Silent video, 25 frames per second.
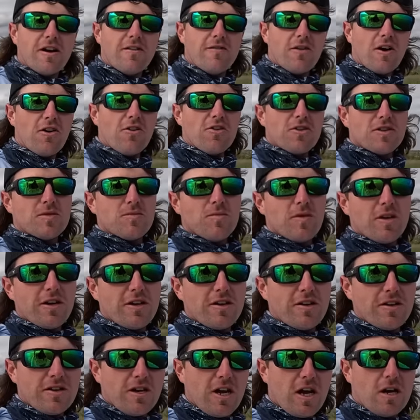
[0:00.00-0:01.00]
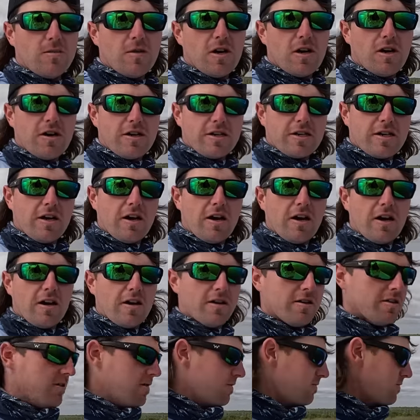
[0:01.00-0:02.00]
I've always been a Yamaha
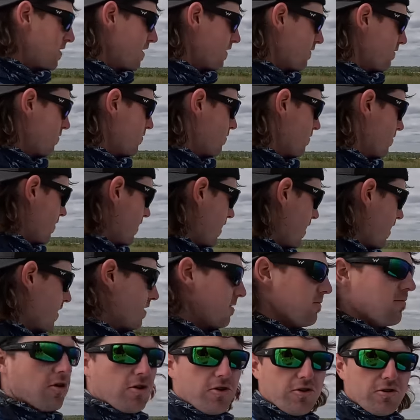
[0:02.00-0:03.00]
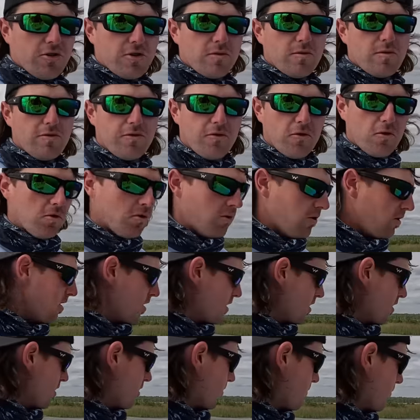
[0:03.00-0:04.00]
guy never had a Mercury before,
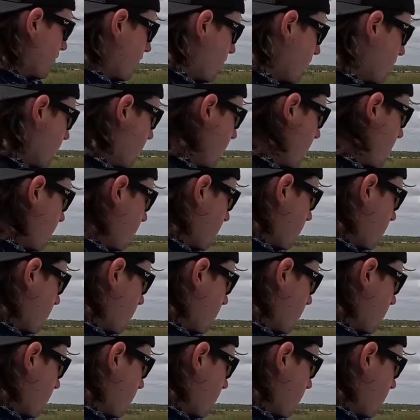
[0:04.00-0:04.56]
but I've